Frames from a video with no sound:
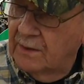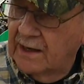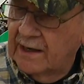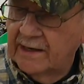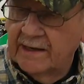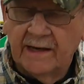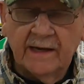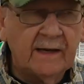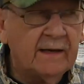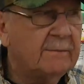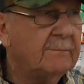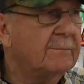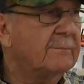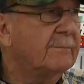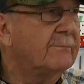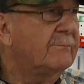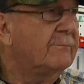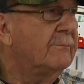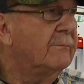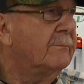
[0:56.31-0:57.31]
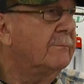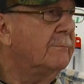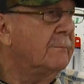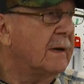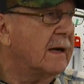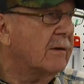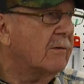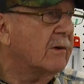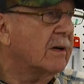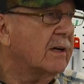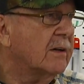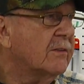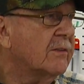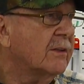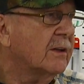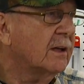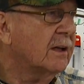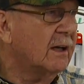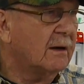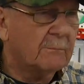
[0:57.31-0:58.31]
by a Meredith
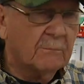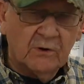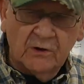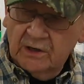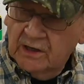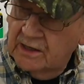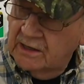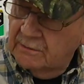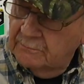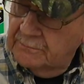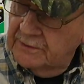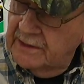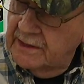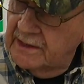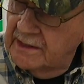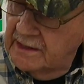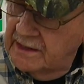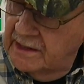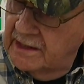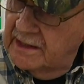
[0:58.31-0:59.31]
Lumber Company.